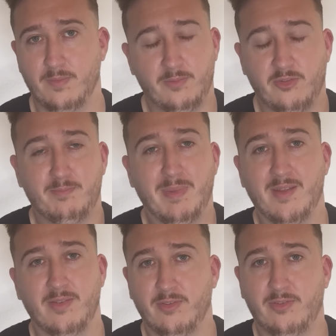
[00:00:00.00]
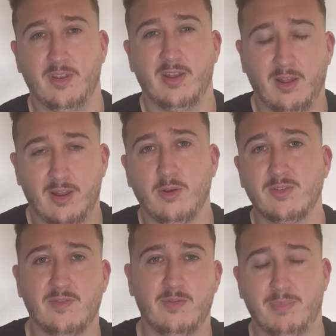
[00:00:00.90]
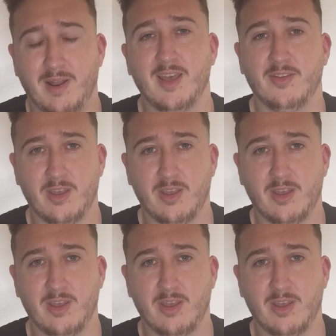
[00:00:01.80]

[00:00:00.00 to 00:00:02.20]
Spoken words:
Spence, and like loads of different players